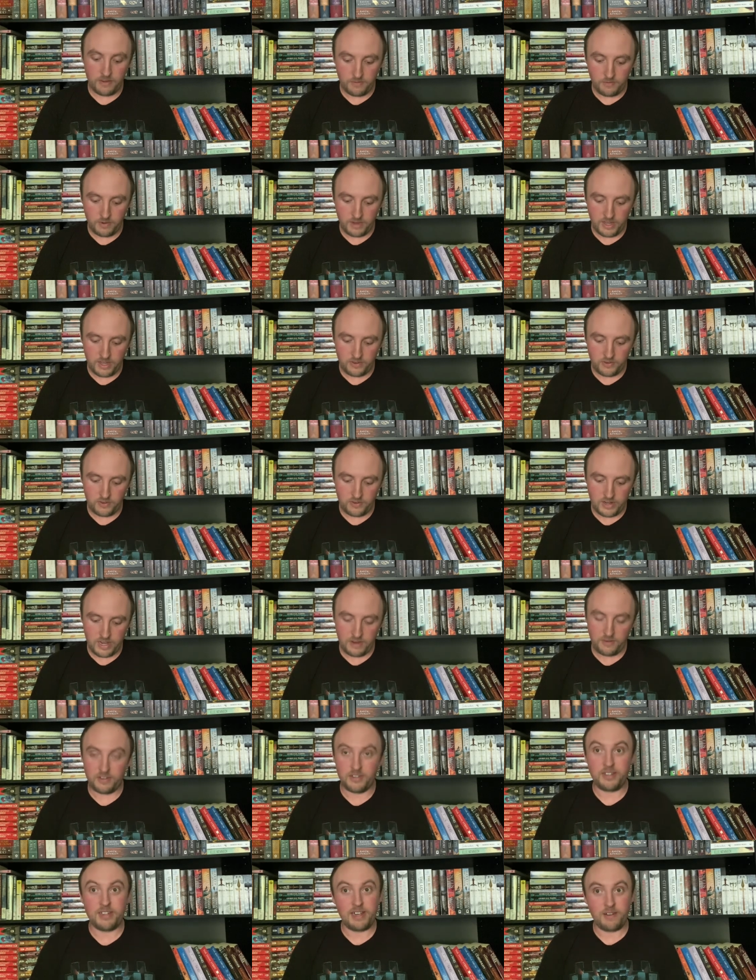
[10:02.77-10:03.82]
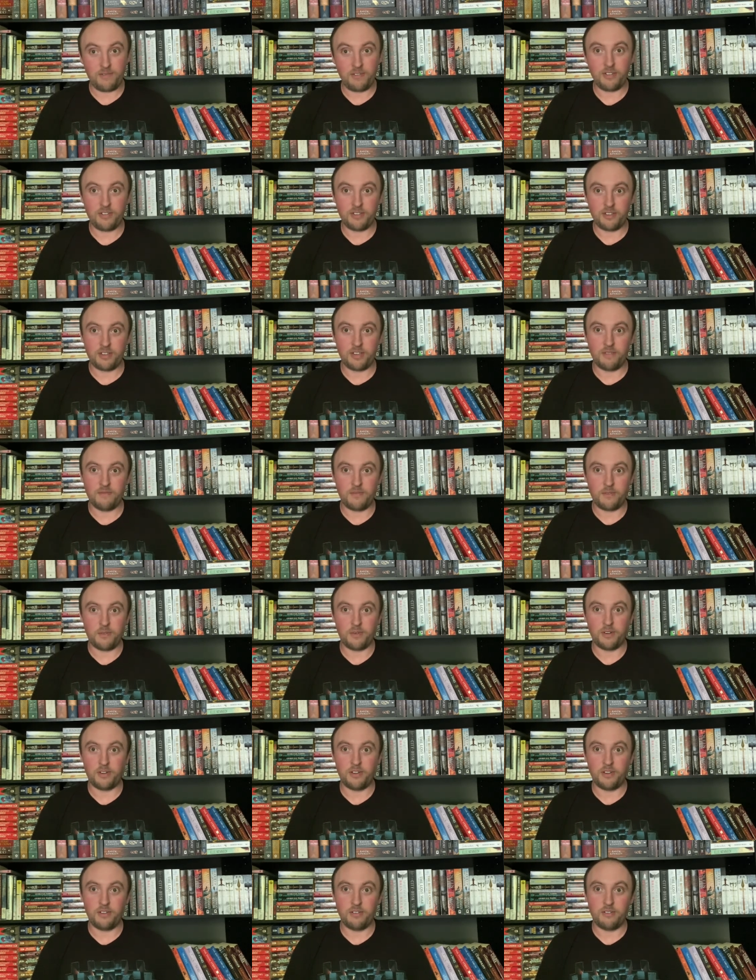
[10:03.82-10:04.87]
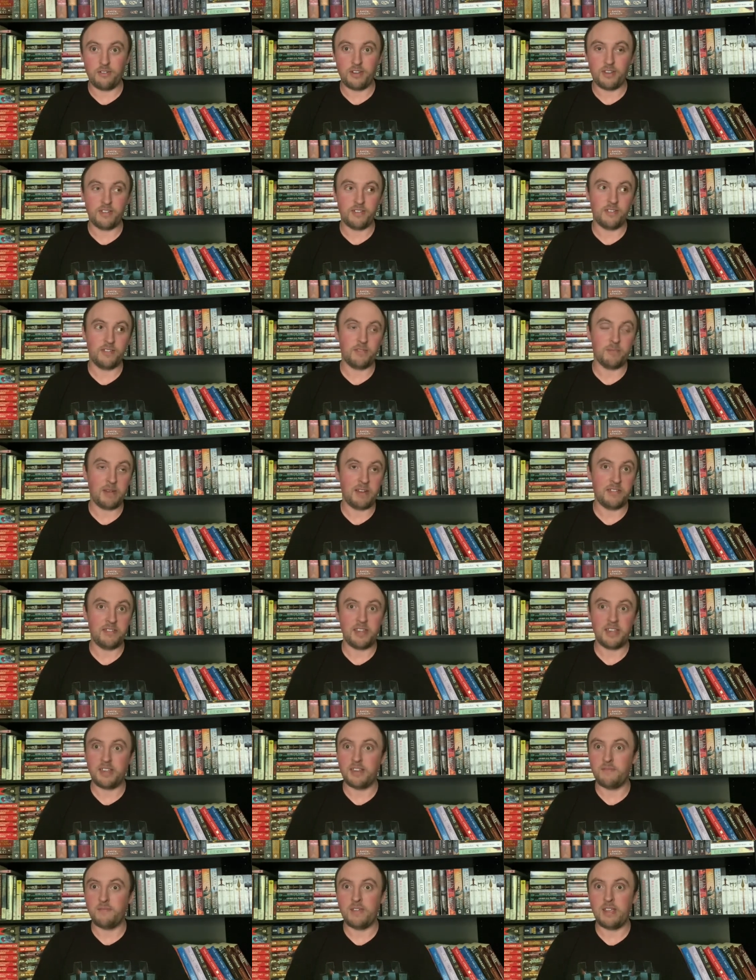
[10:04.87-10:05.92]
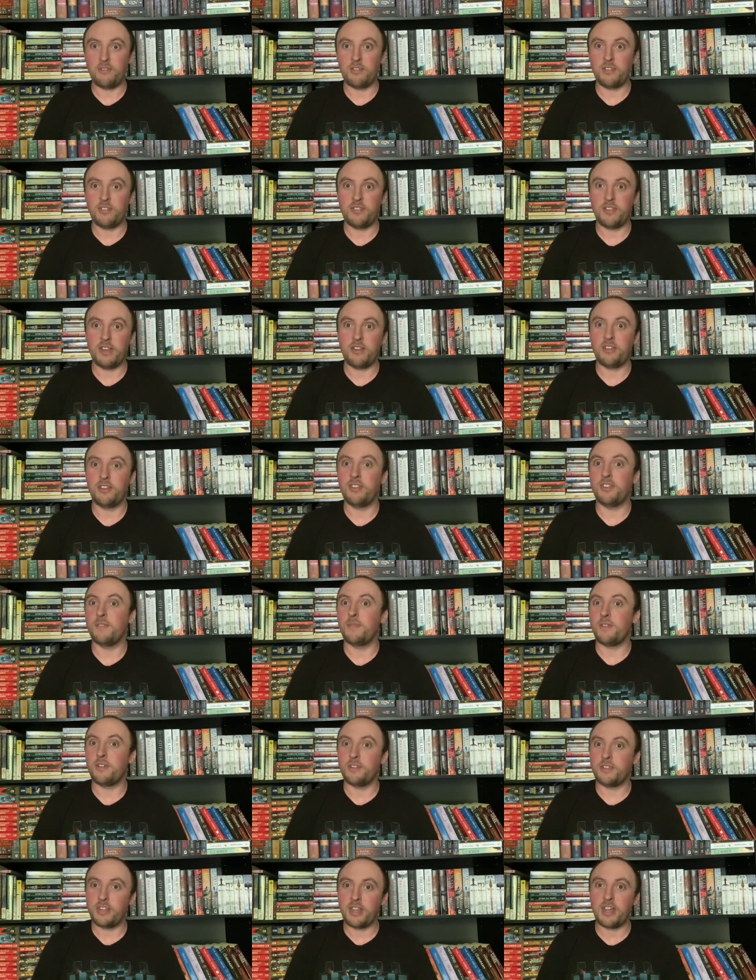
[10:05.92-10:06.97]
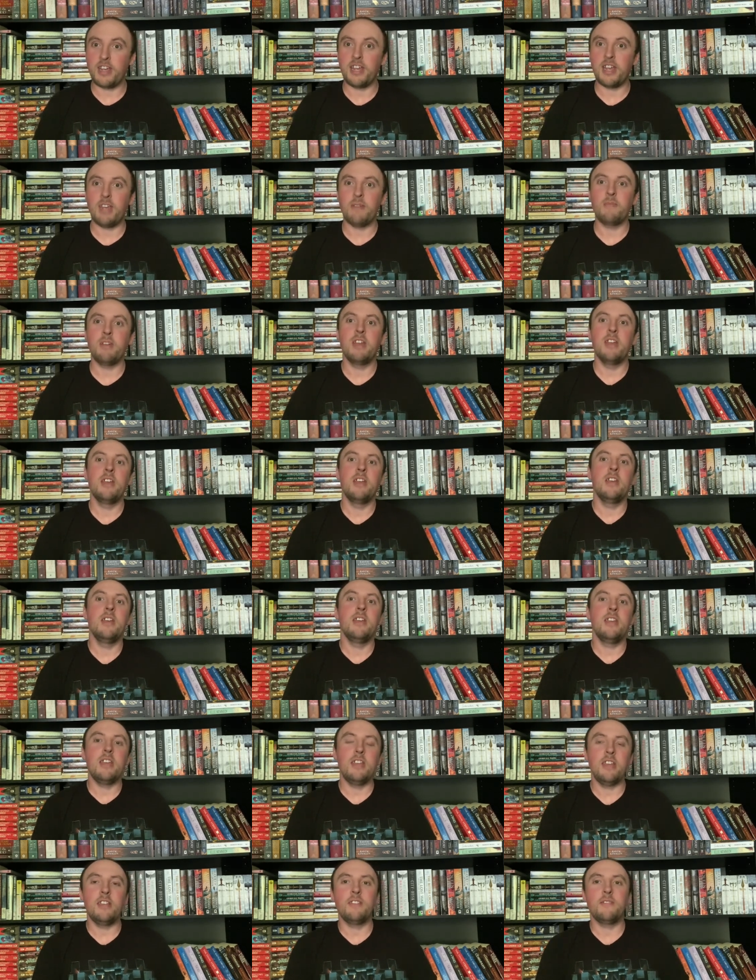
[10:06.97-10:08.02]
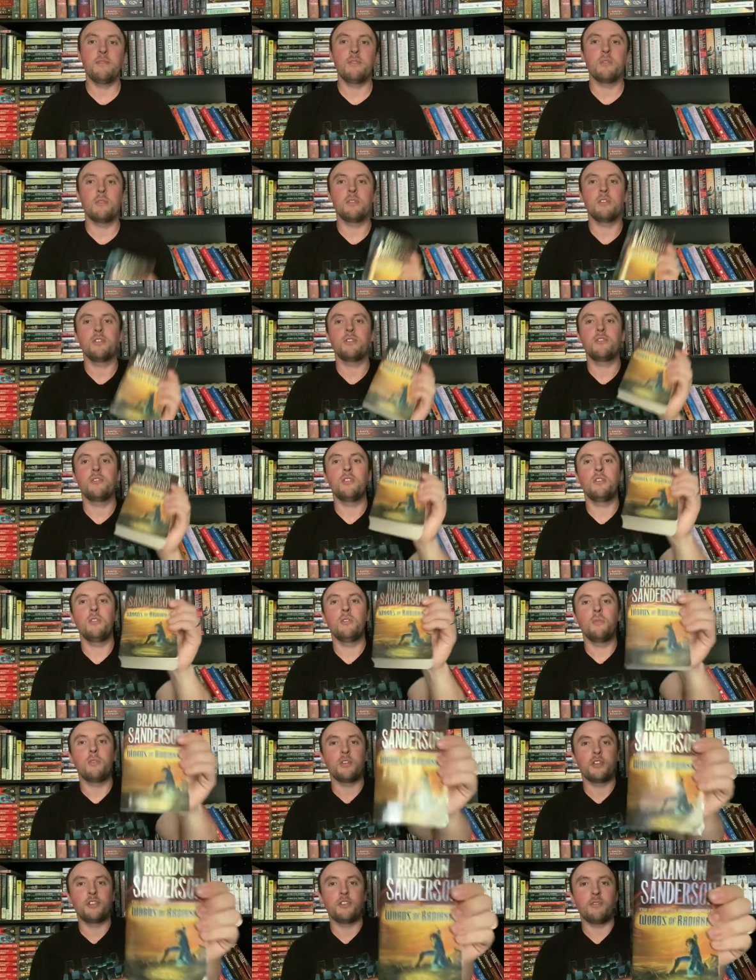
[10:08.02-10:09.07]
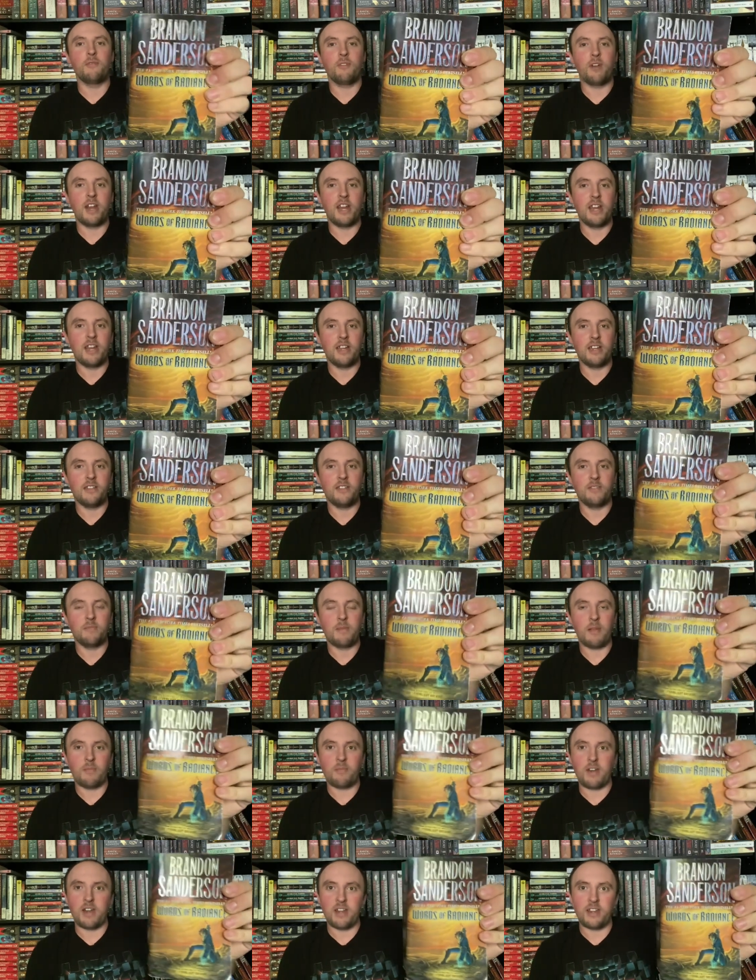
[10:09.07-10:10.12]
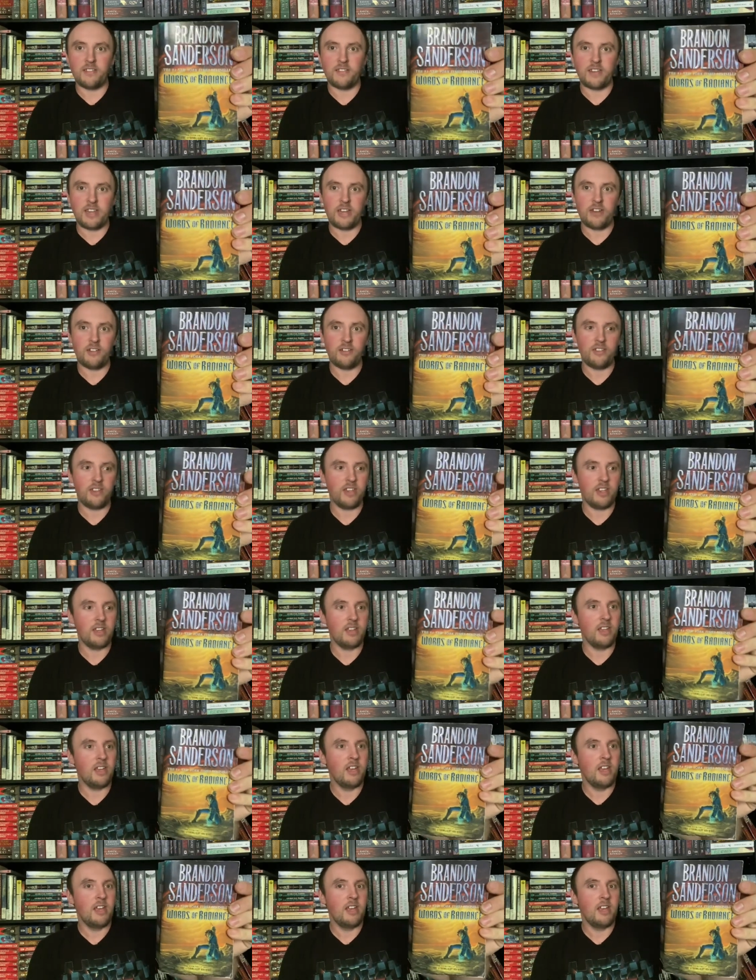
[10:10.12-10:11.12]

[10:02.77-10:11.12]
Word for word: which I was definitely looking forward to because it's my second favorite series of all time, is of course Words of Radiance by Brandon Sanderson,